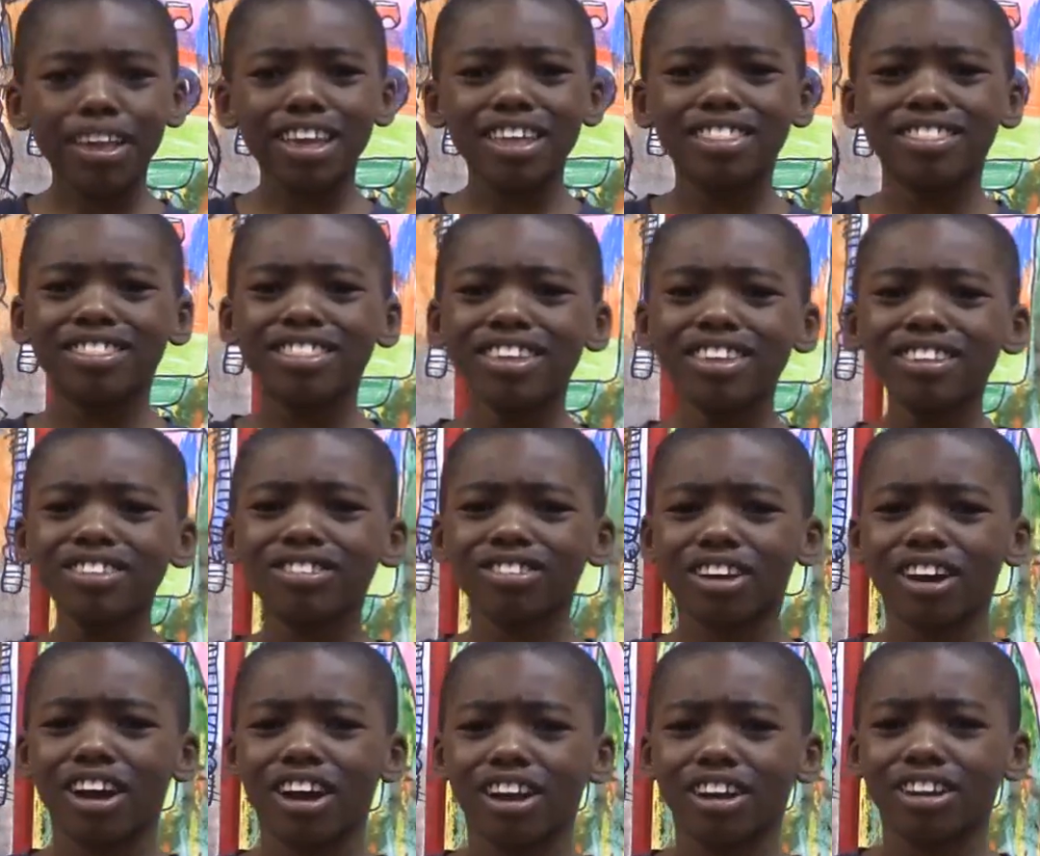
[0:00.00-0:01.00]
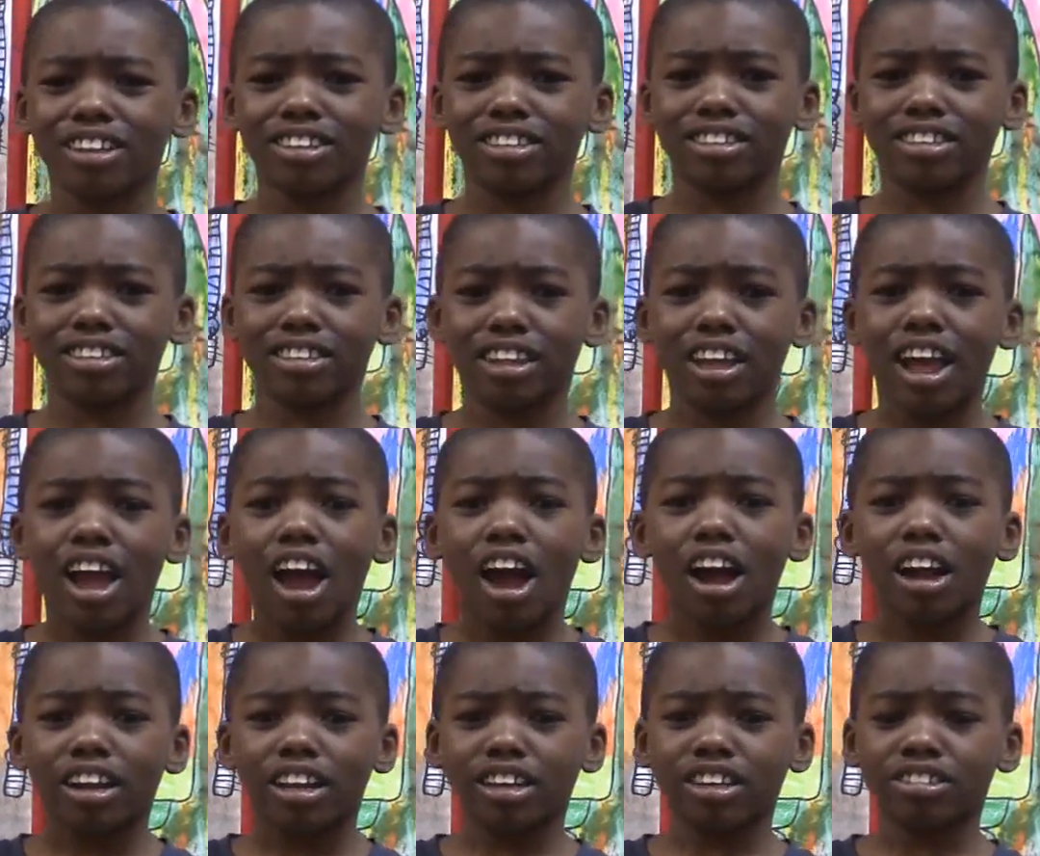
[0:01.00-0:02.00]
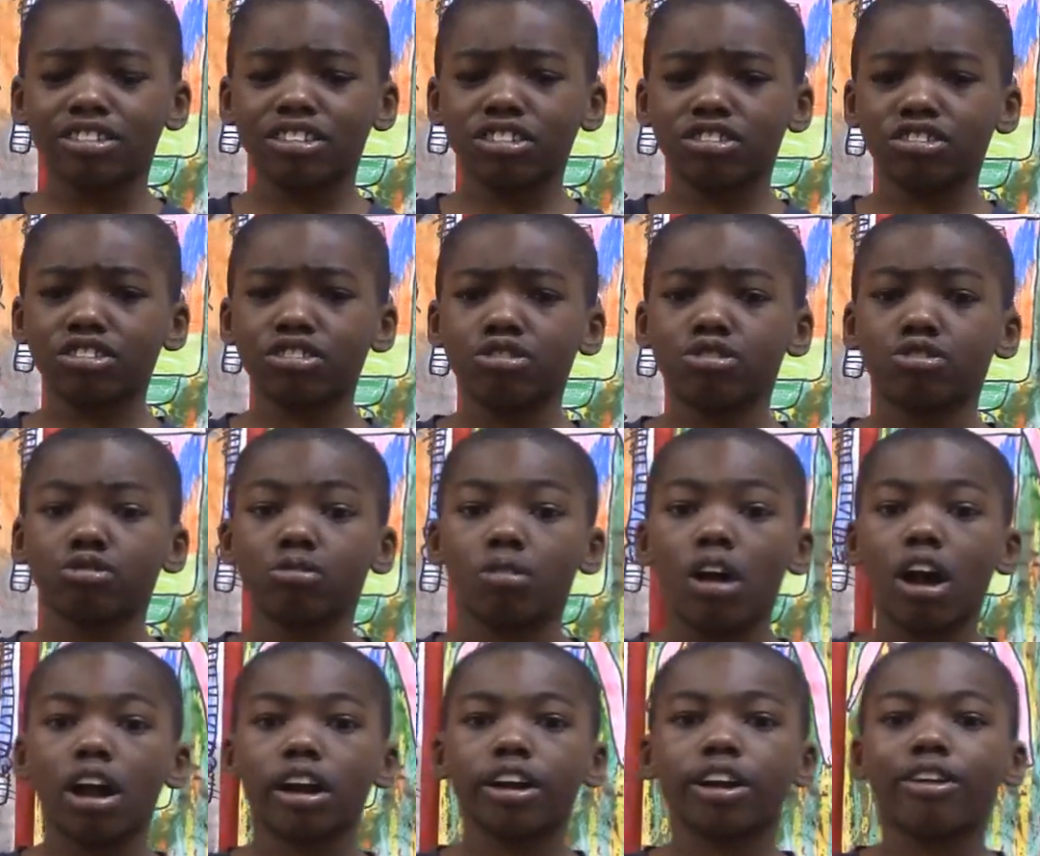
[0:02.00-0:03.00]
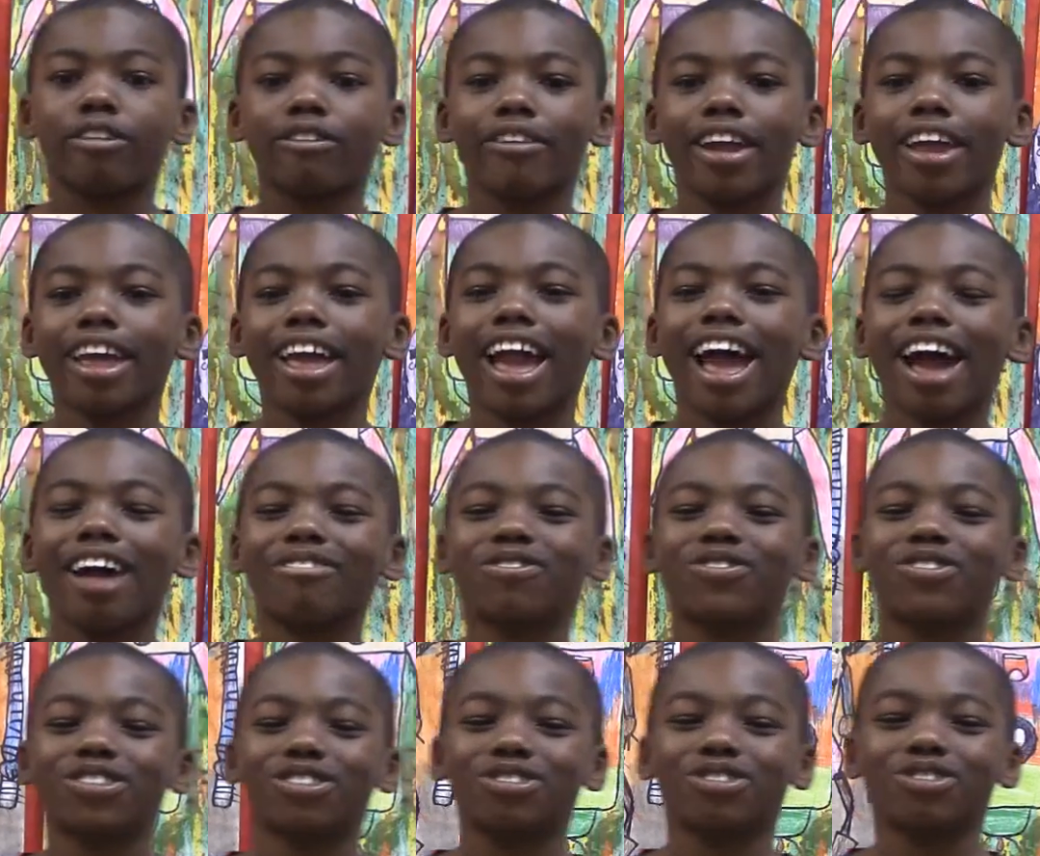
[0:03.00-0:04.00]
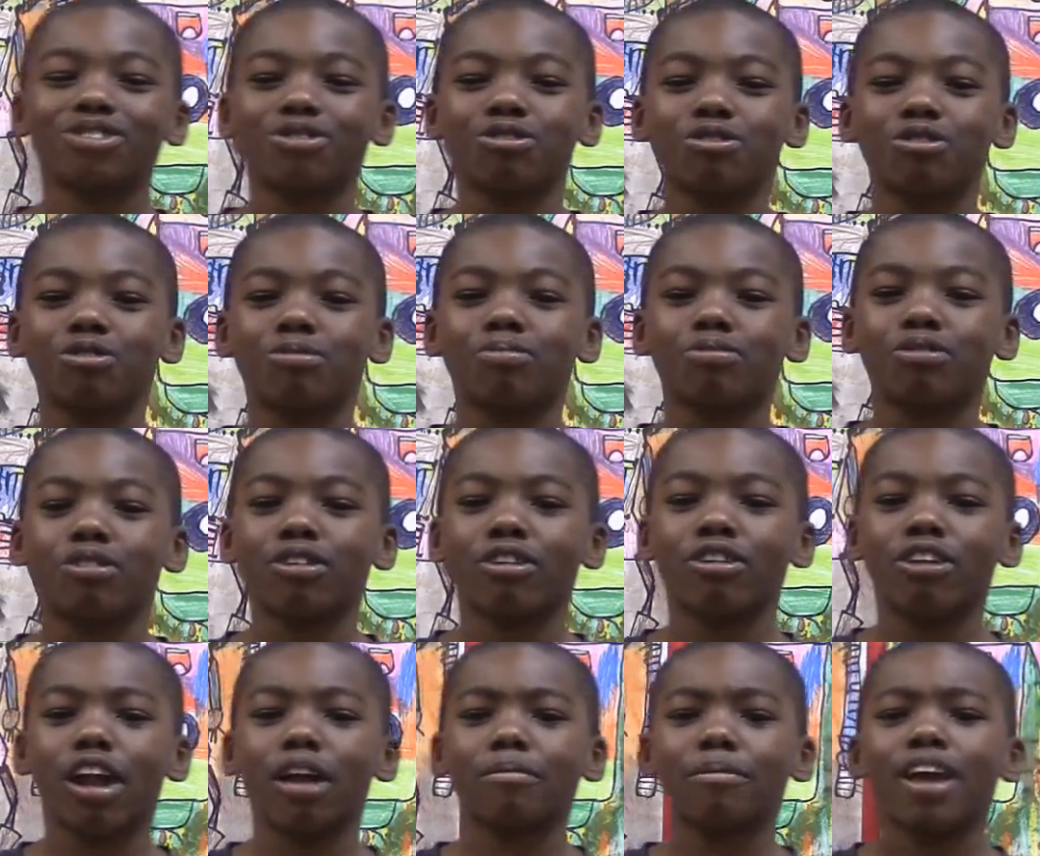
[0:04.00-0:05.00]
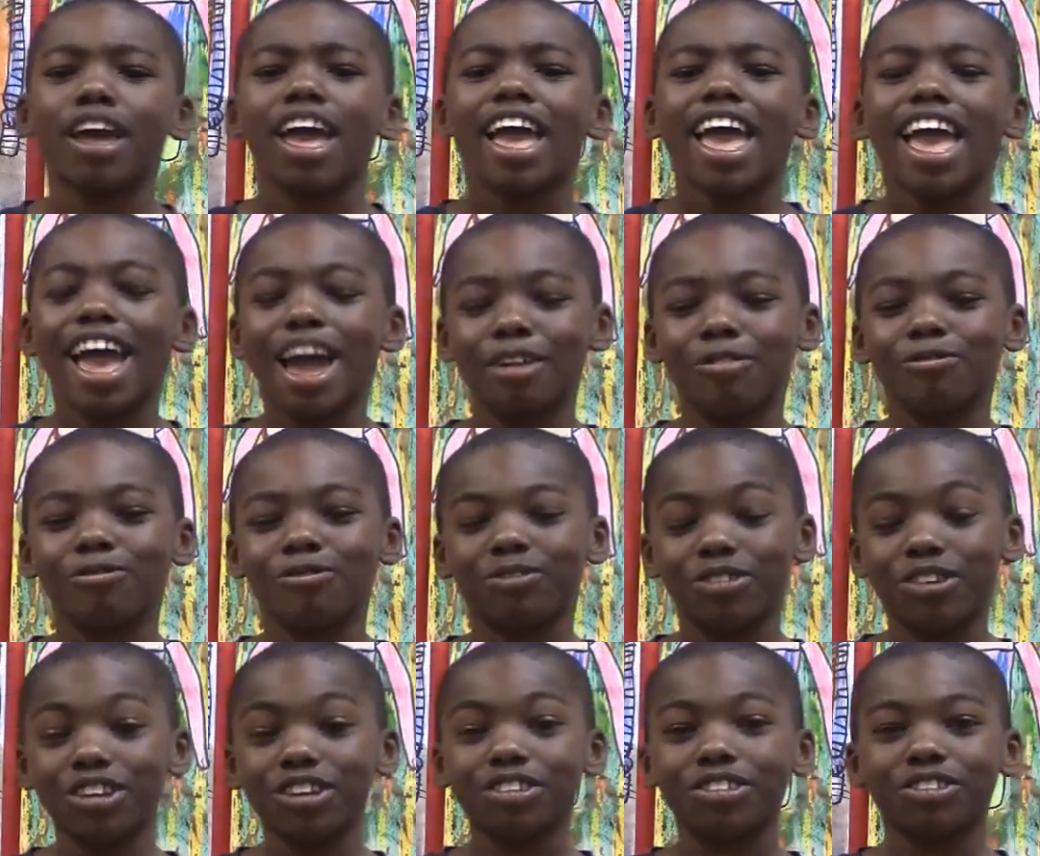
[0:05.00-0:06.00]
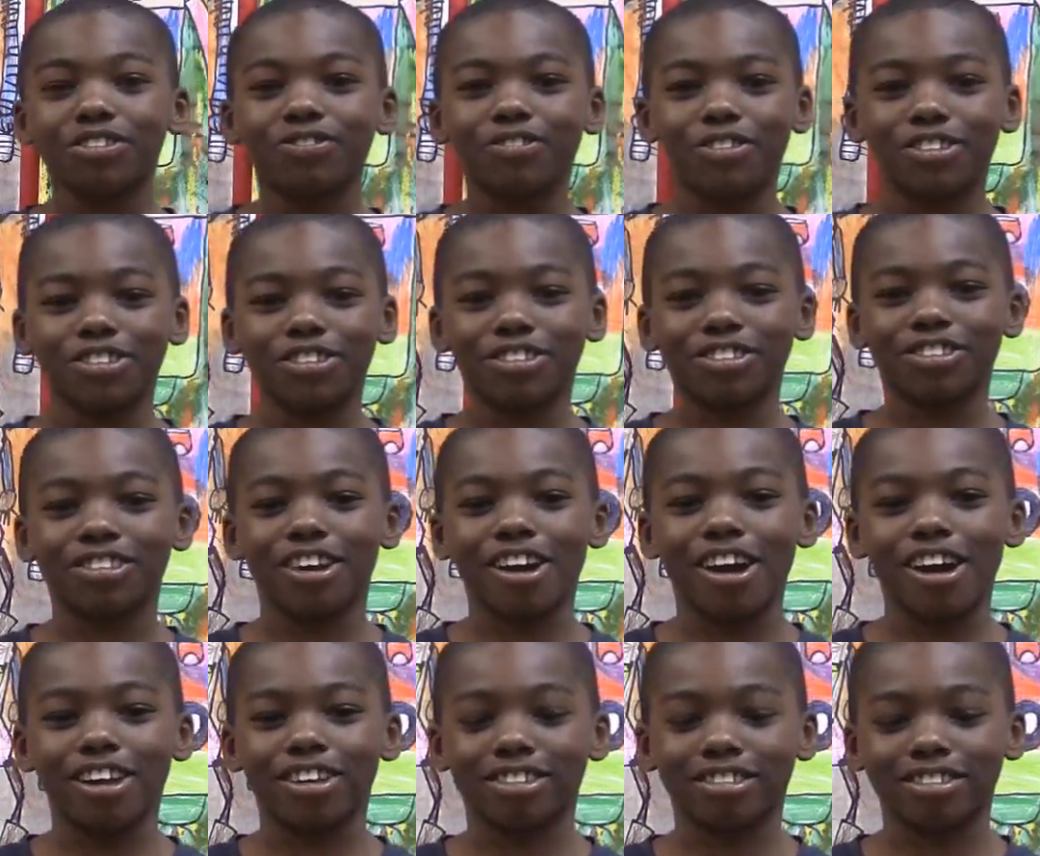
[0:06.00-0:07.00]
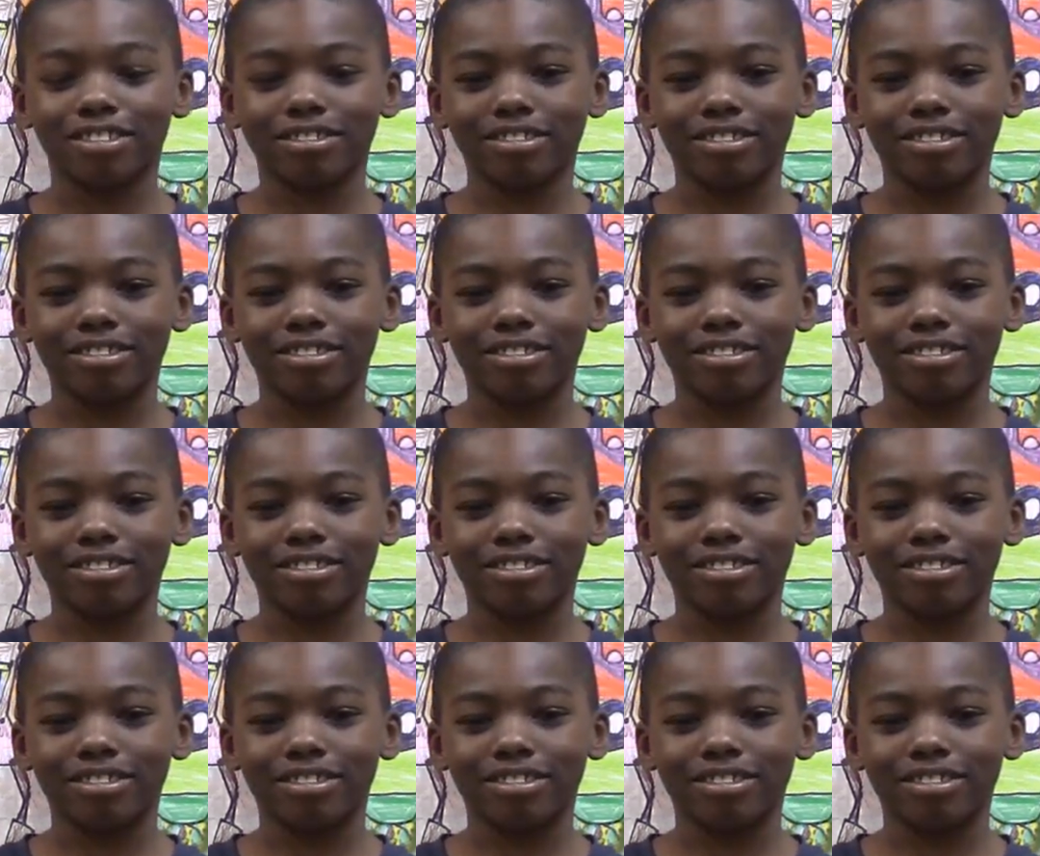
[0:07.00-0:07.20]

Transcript: These are in addition to our great after school program and Reach for the Stars.